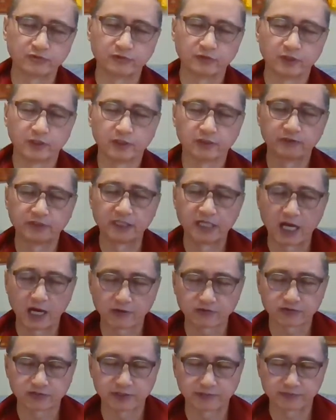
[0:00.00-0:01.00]
to
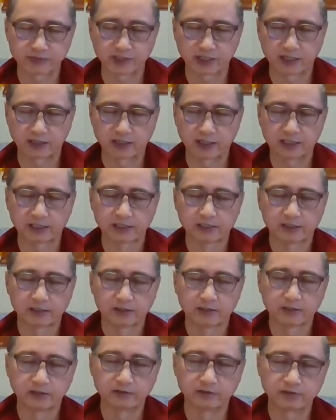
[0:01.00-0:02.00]
renounce samsara,
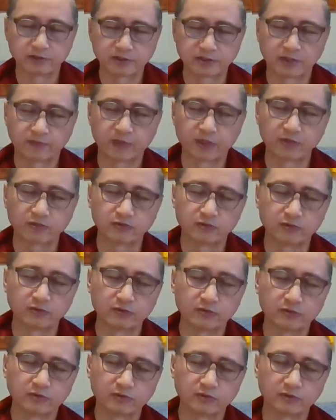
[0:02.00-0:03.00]
someone
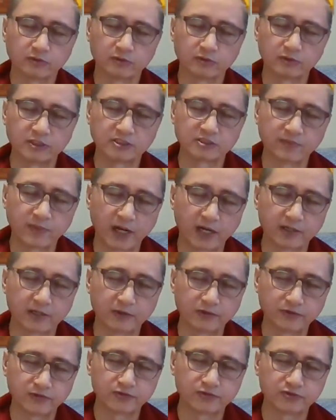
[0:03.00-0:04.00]
who
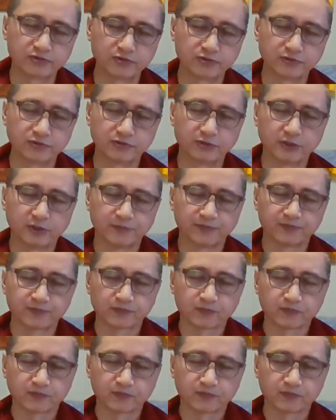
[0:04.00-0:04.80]
inspire you to